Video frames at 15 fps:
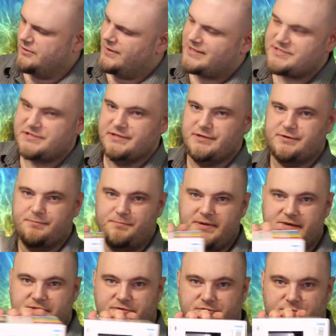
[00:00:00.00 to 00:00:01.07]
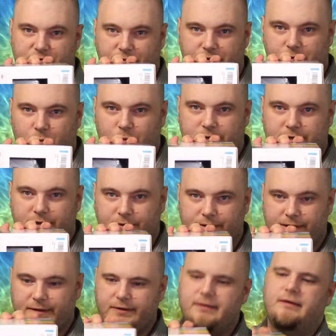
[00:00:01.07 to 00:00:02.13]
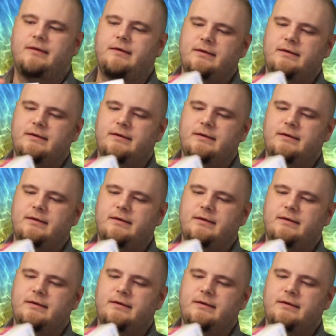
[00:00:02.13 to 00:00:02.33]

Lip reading: Oh, I see. You can peek through the little window here.